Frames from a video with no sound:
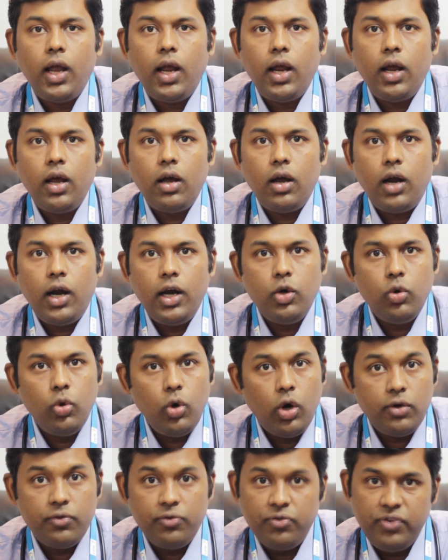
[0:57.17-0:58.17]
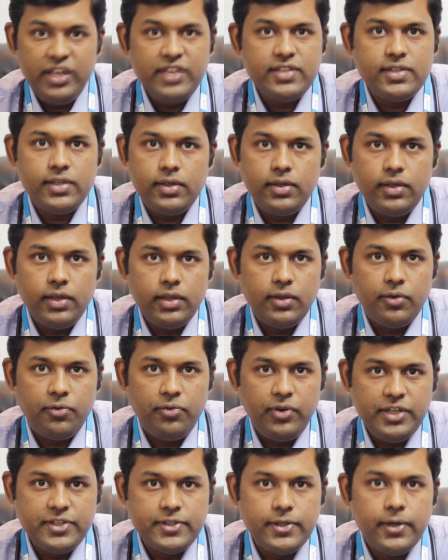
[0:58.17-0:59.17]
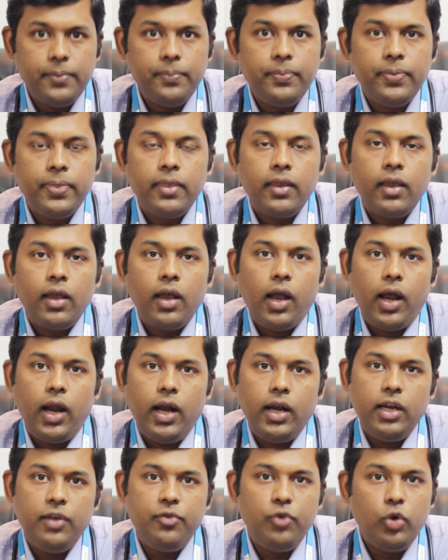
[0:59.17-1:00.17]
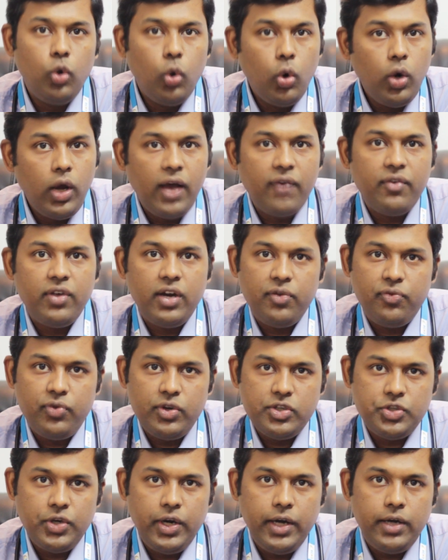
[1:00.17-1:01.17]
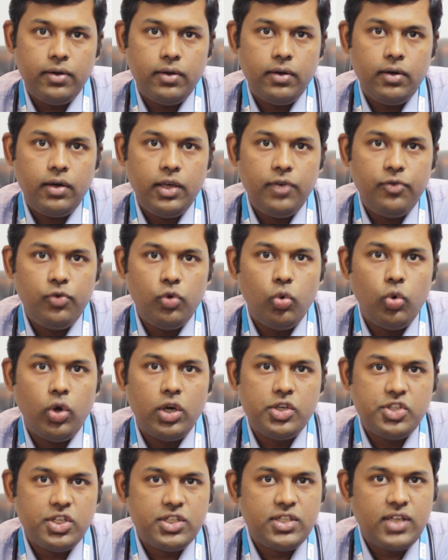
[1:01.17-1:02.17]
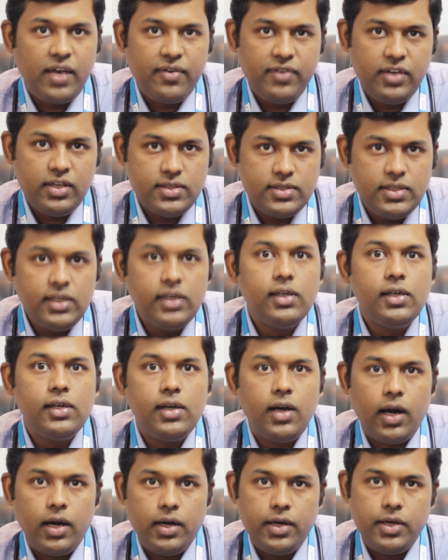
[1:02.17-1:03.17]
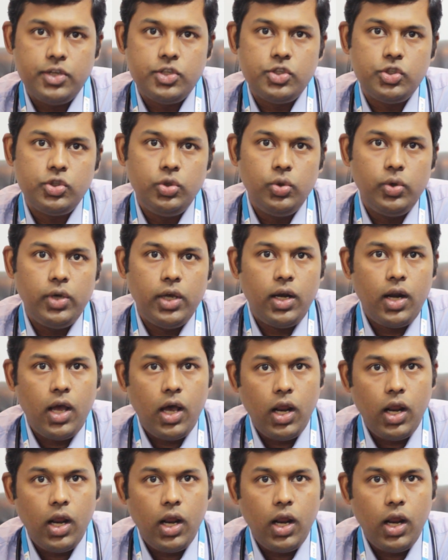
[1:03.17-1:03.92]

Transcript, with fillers: uh, and do not freeze it in the freezer. And if you don't have a refrigerator, if you are just having a single cartridge, you can